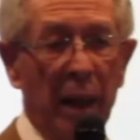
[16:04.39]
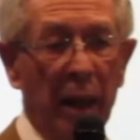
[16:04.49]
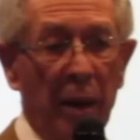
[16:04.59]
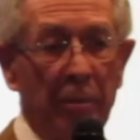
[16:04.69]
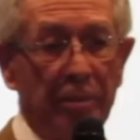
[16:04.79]

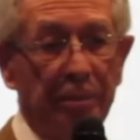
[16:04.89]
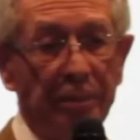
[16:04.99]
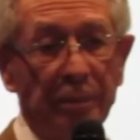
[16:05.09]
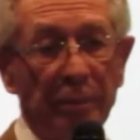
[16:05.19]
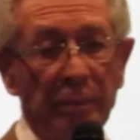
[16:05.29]
Um,
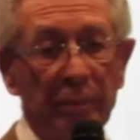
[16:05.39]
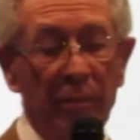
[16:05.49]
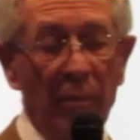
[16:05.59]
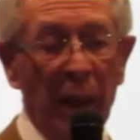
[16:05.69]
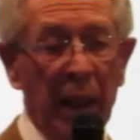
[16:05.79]

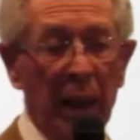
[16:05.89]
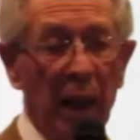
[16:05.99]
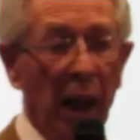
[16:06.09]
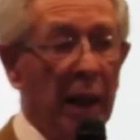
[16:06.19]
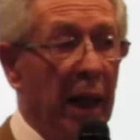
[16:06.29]

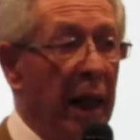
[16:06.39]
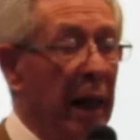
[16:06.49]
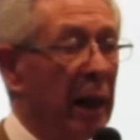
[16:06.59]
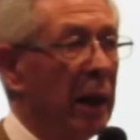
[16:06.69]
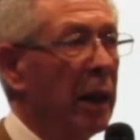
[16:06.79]

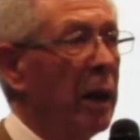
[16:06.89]
Luckily,